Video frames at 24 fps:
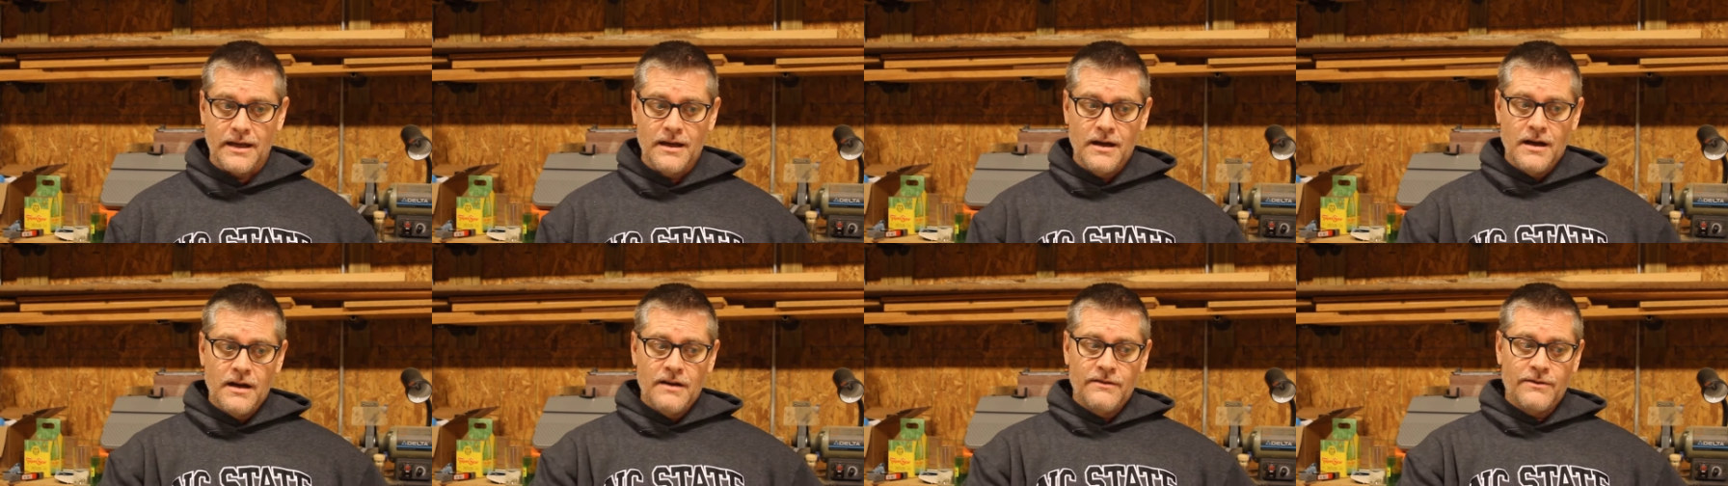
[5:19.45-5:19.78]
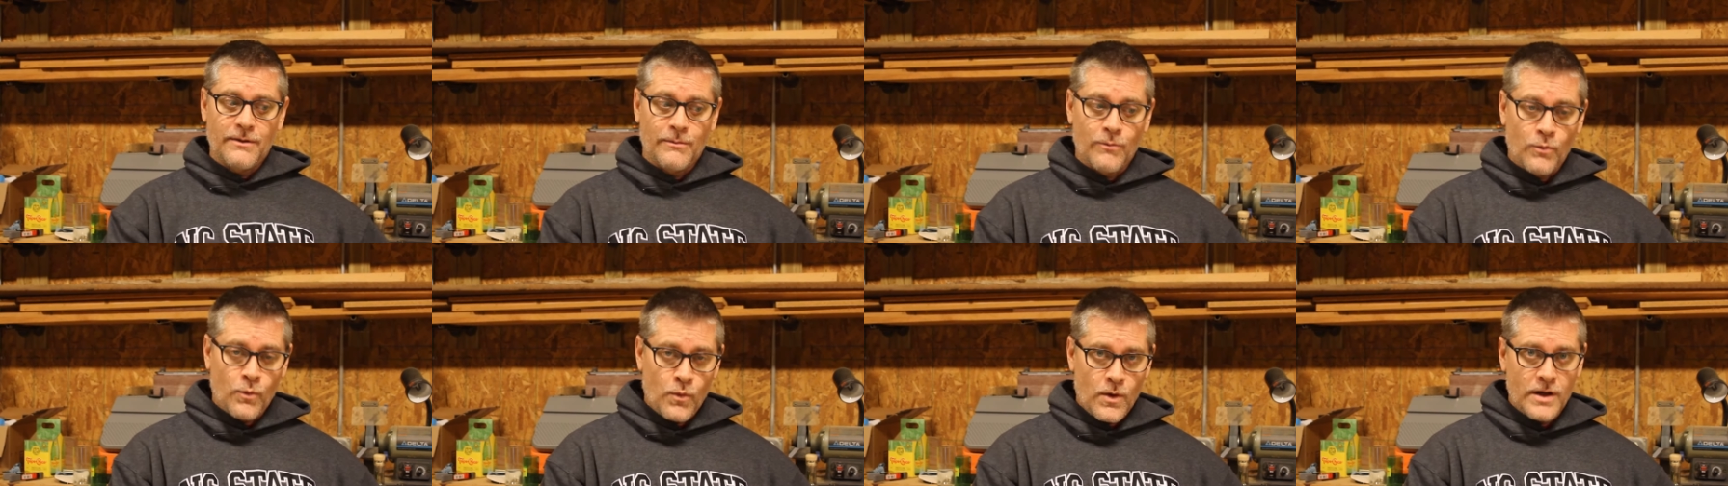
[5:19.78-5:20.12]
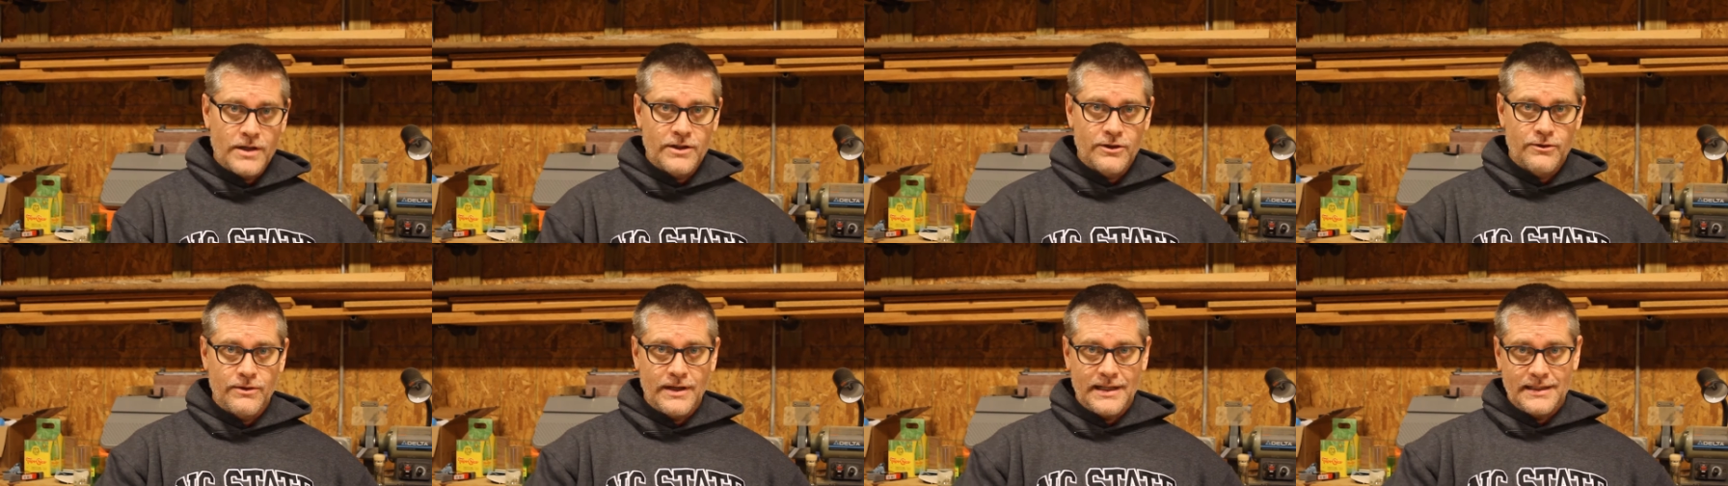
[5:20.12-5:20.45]
from
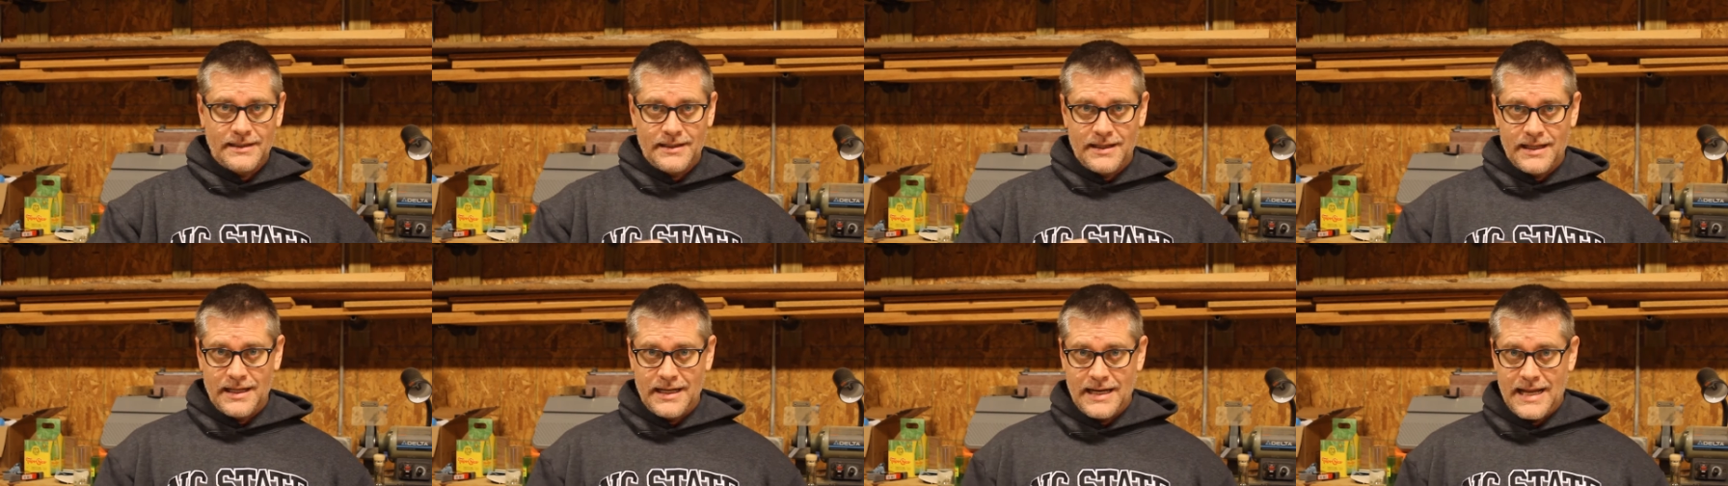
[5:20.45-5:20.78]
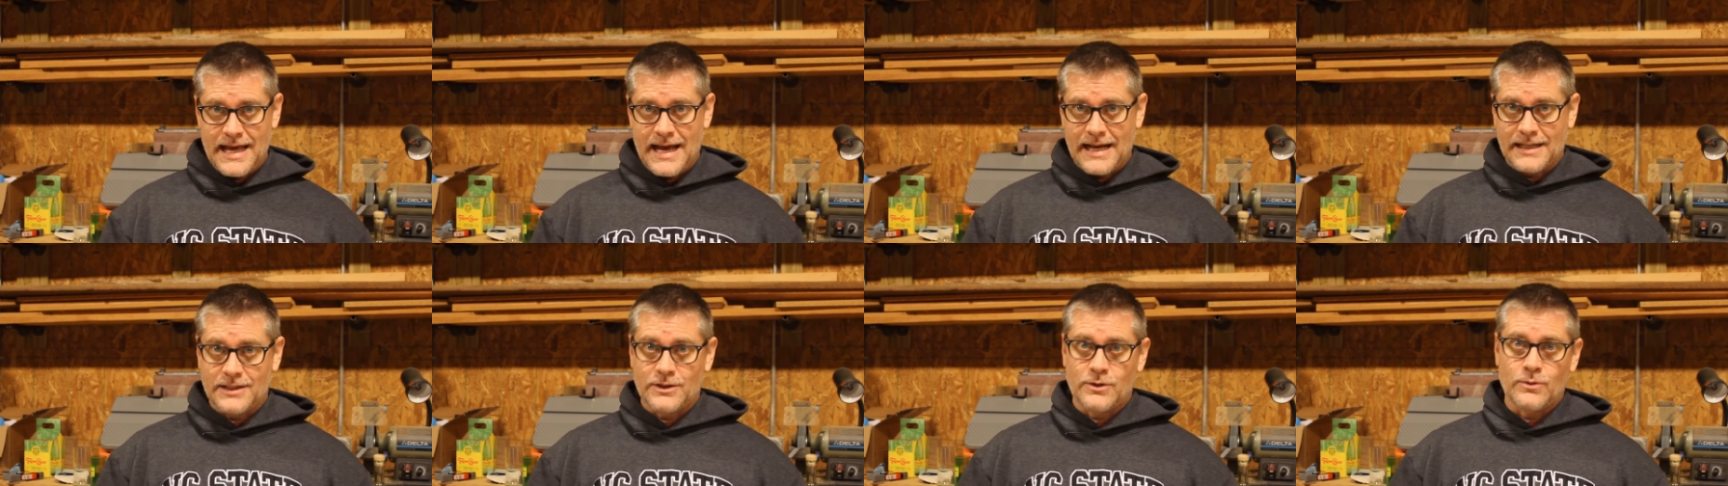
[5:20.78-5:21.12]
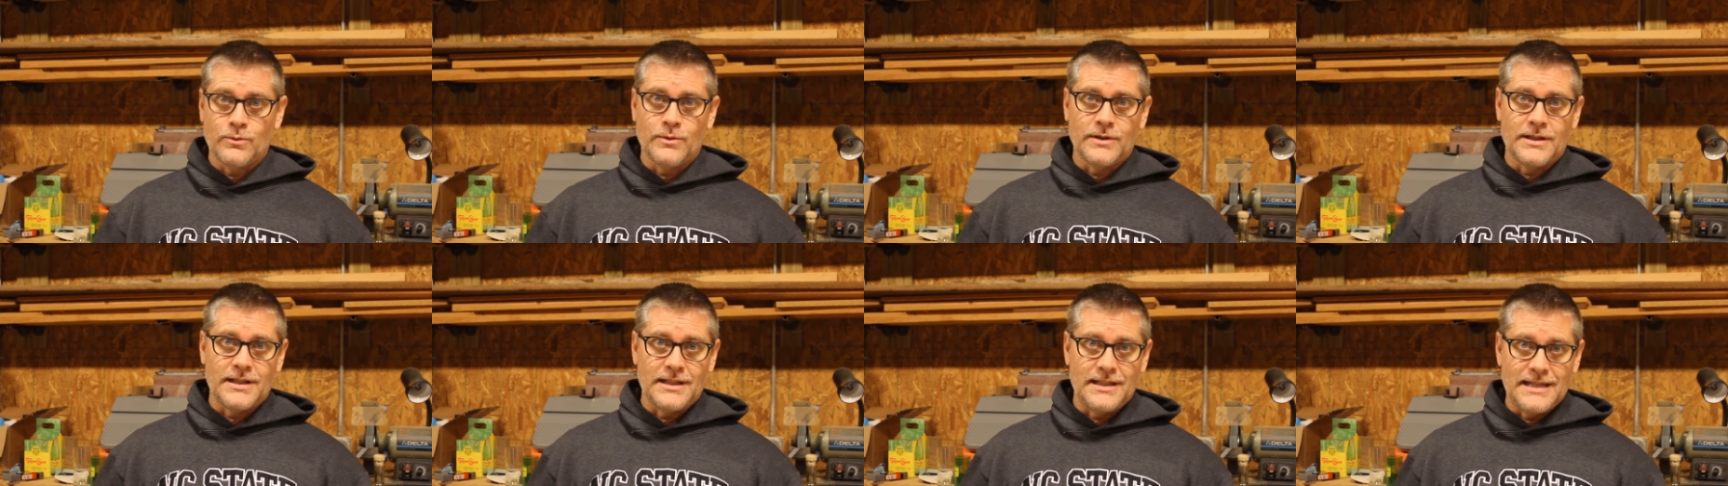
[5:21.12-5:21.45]
one grit to the
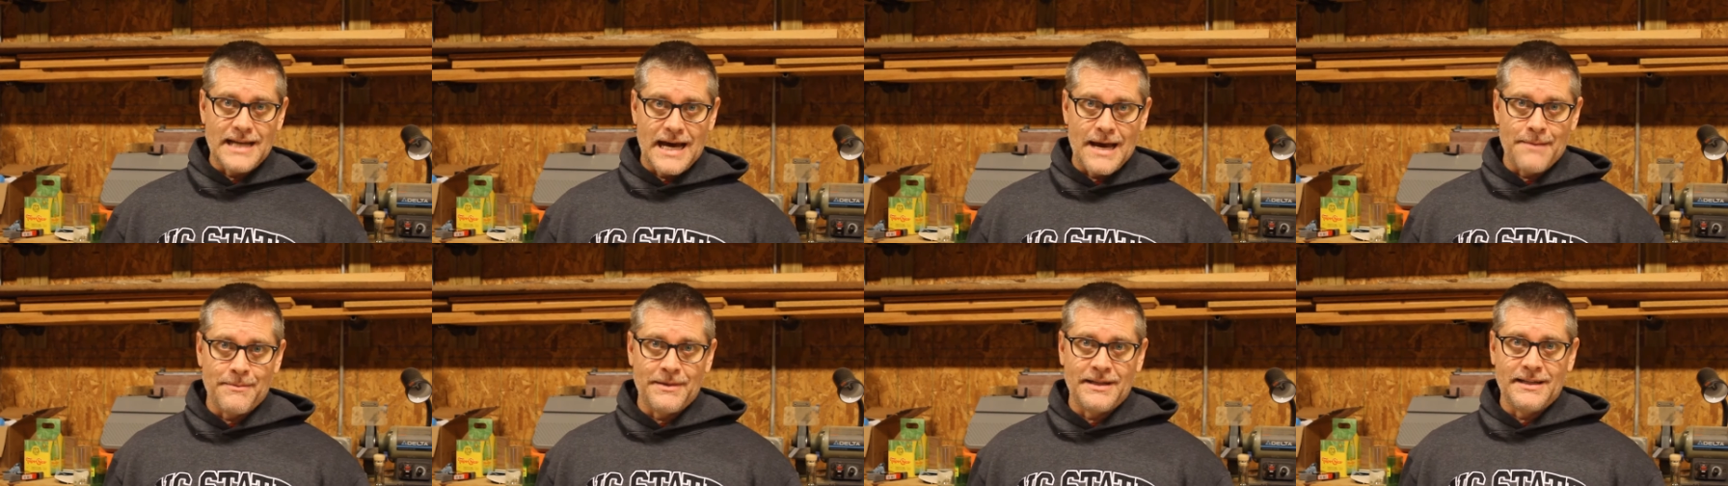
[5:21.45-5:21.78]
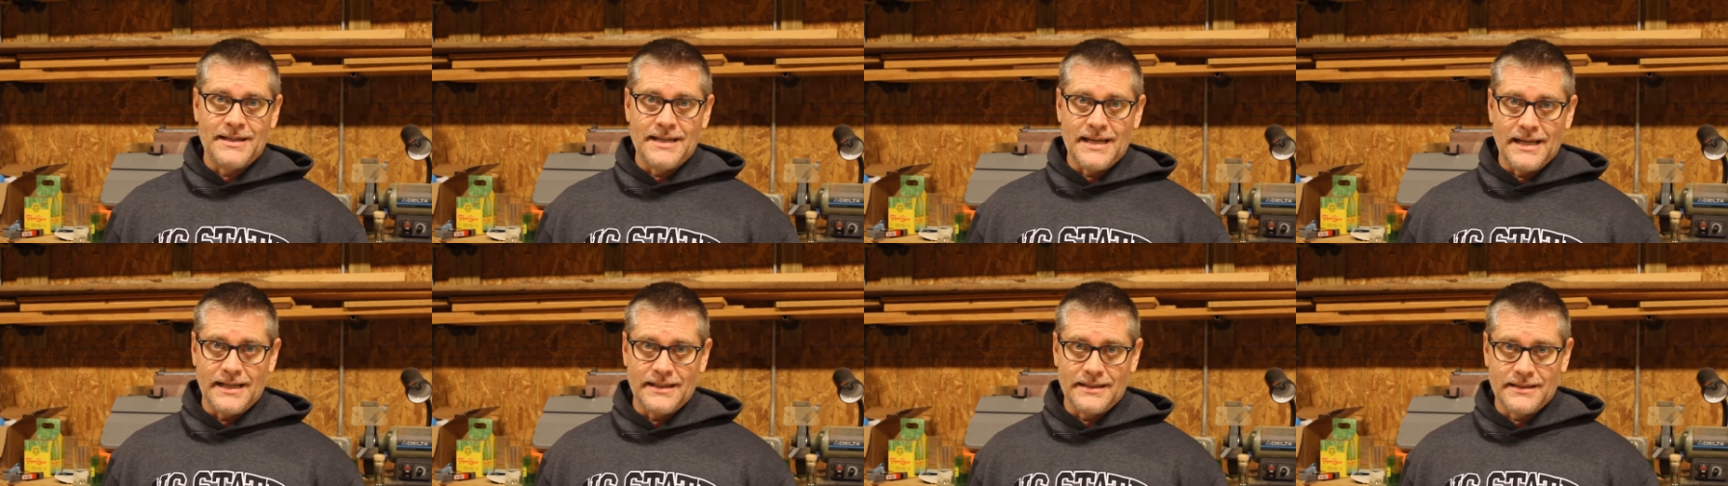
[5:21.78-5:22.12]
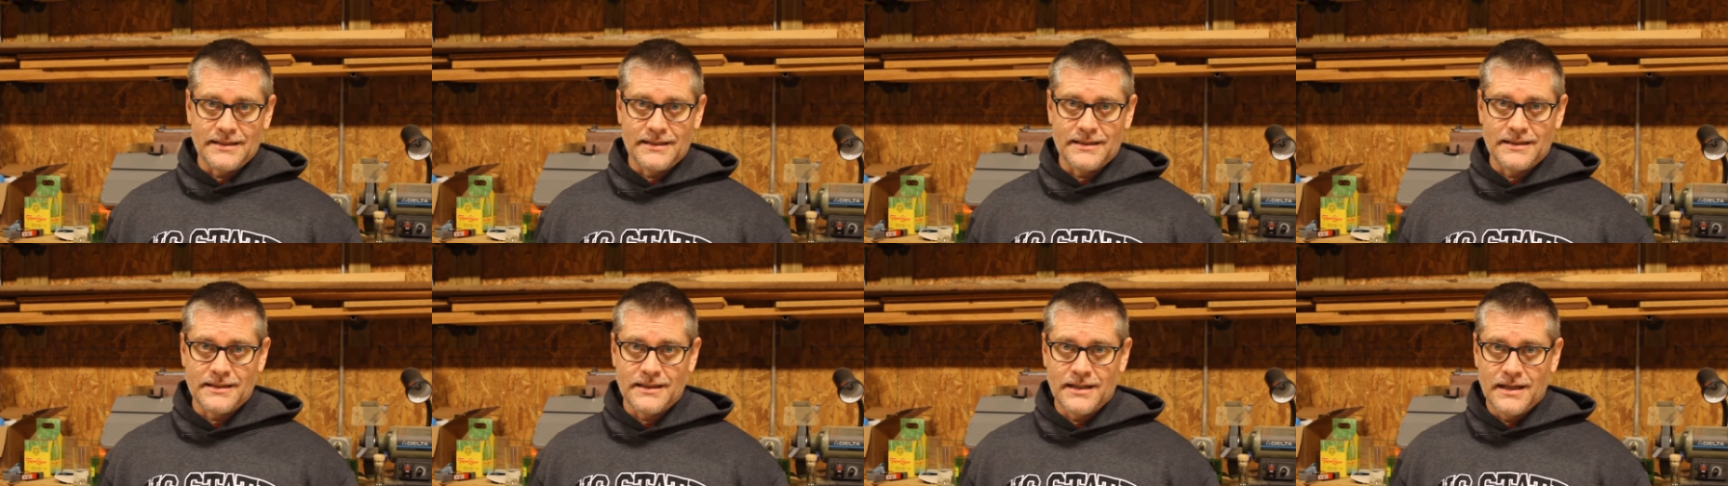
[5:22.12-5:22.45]
next with the diamond
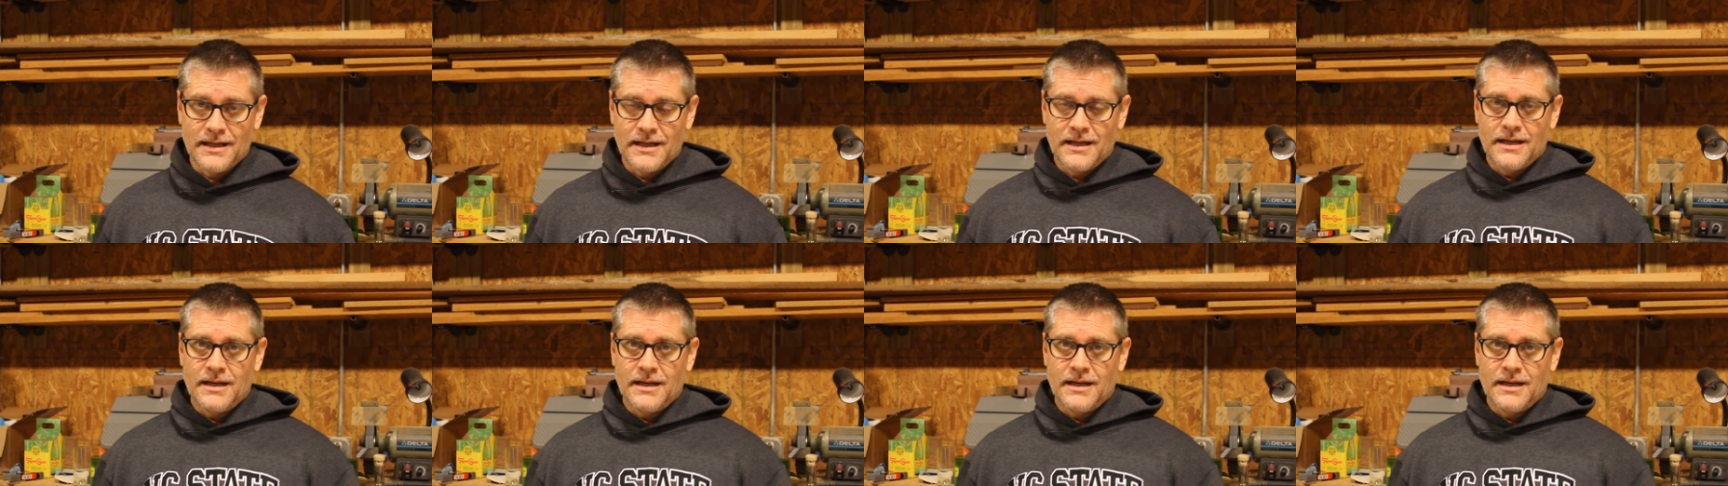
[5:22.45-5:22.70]
discs.